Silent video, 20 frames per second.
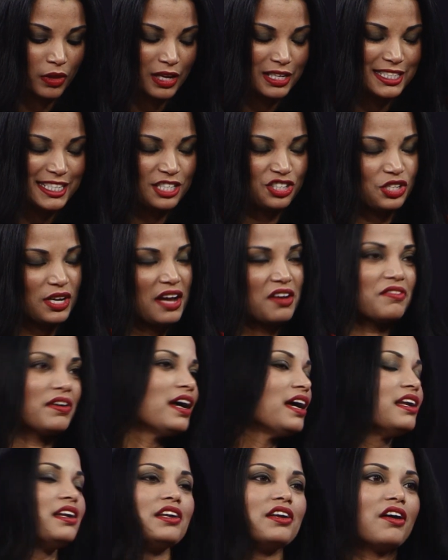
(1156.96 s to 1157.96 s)
Did you have
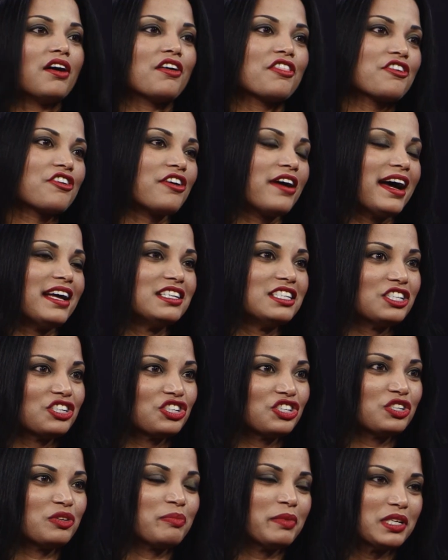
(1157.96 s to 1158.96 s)
any other
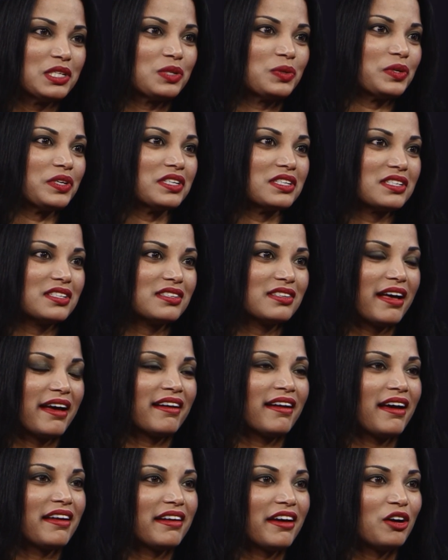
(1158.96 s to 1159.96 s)
additional mentors that
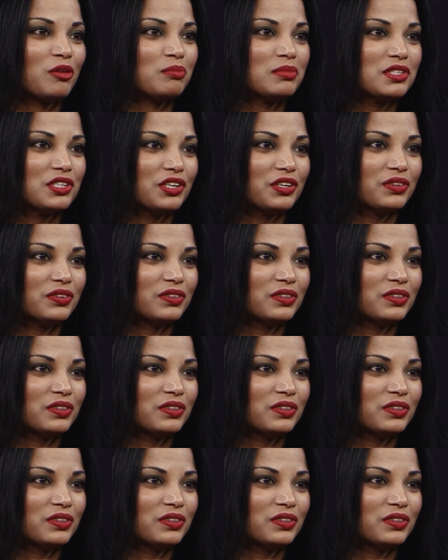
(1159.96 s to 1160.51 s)
had helped you?